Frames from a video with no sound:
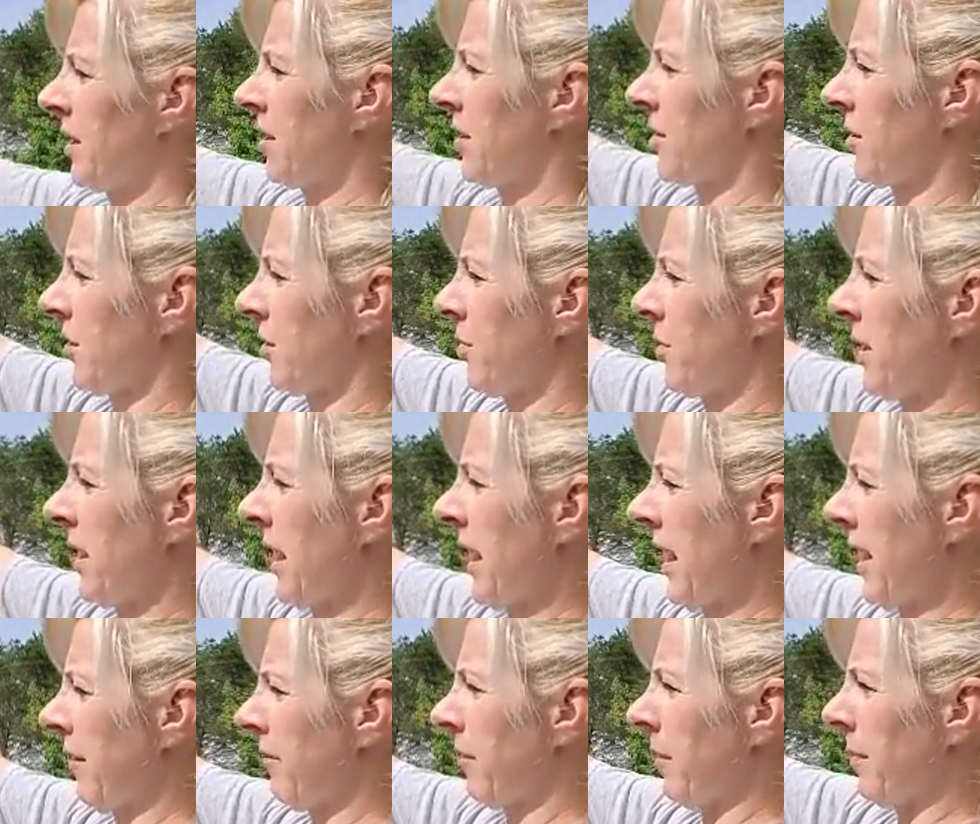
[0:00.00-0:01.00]
So you want to
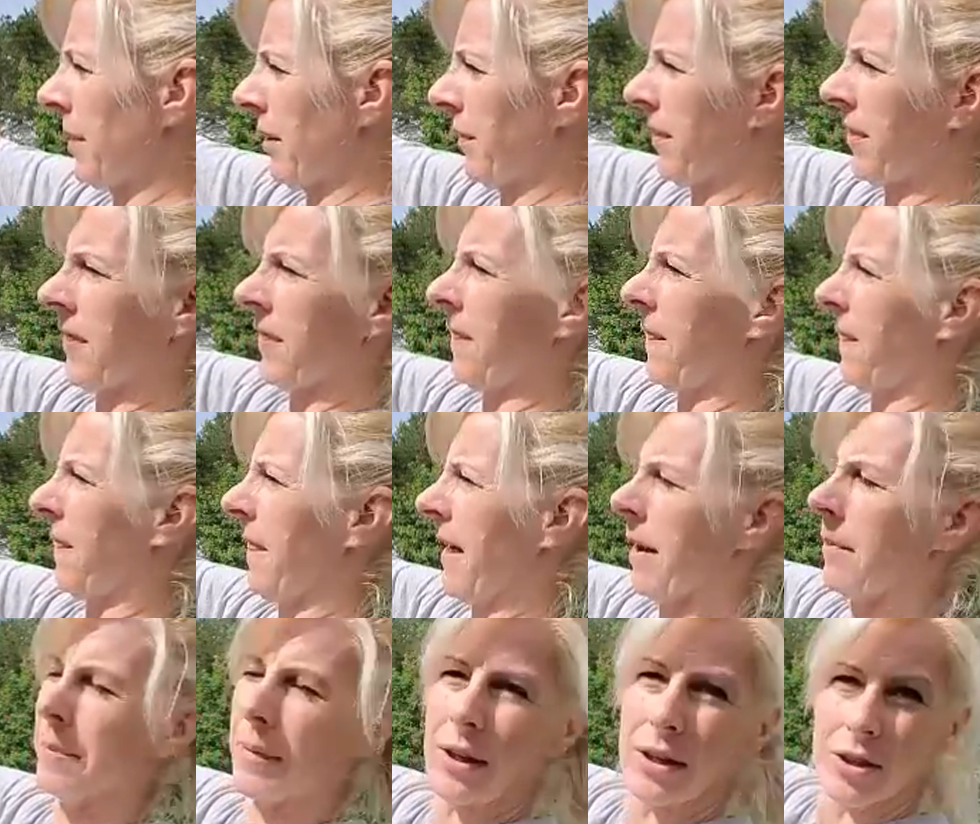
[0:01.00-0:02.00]
have about
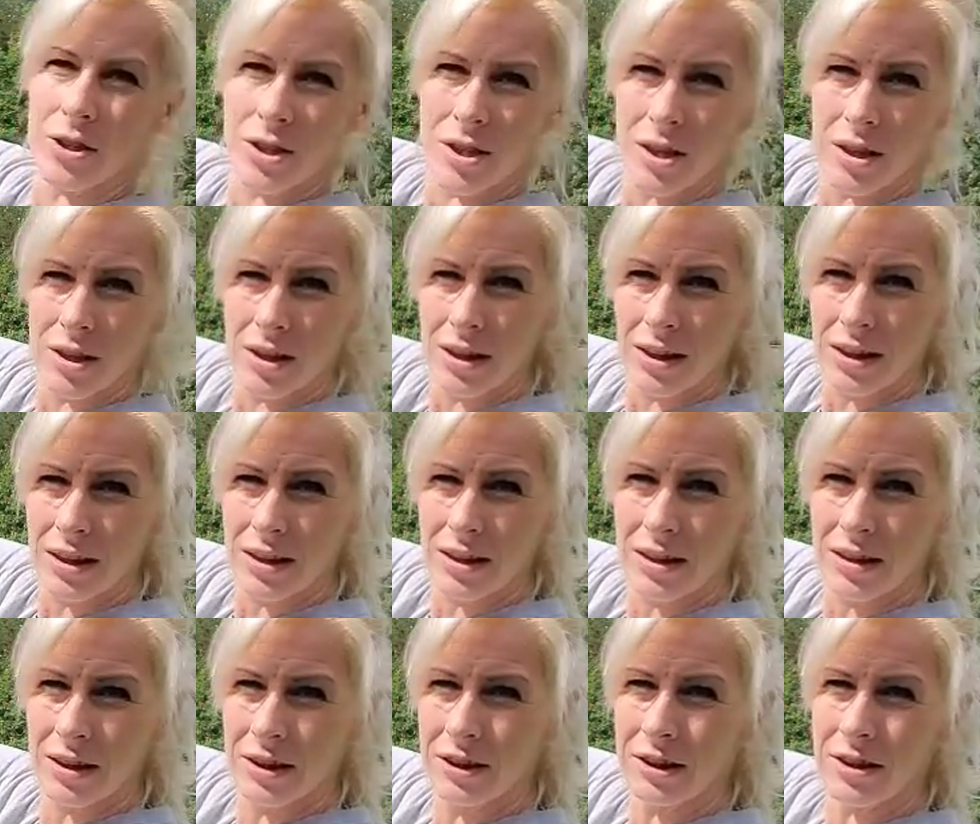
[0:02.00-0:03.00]
that much
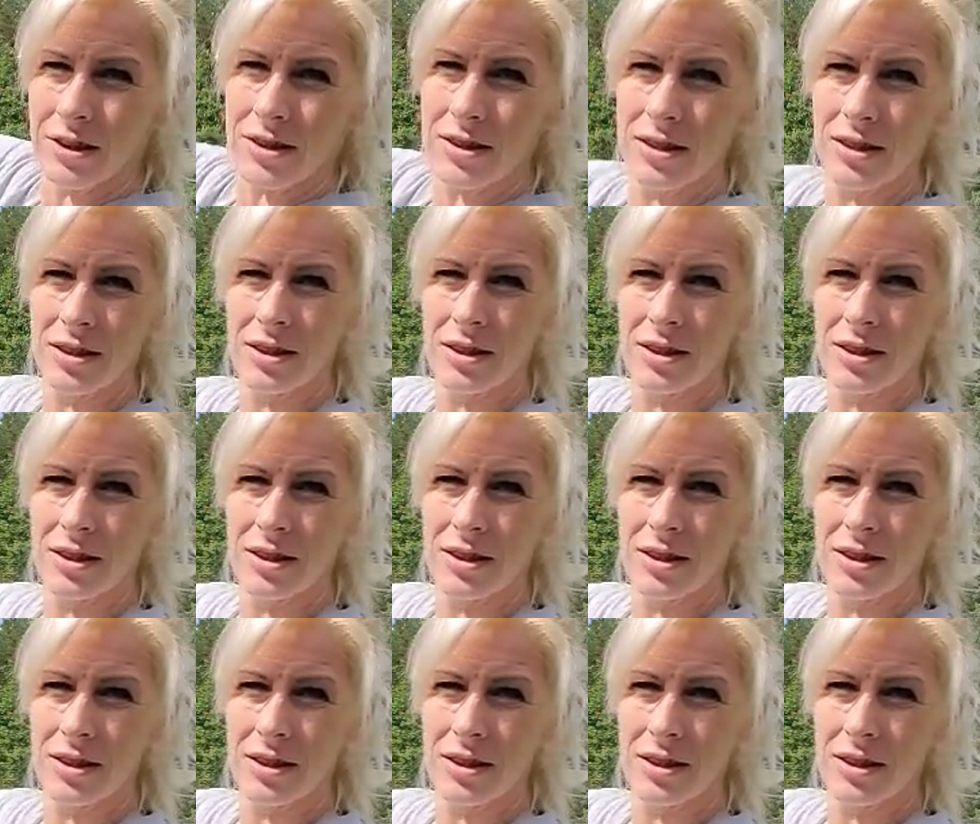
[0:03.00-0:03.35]
clearance.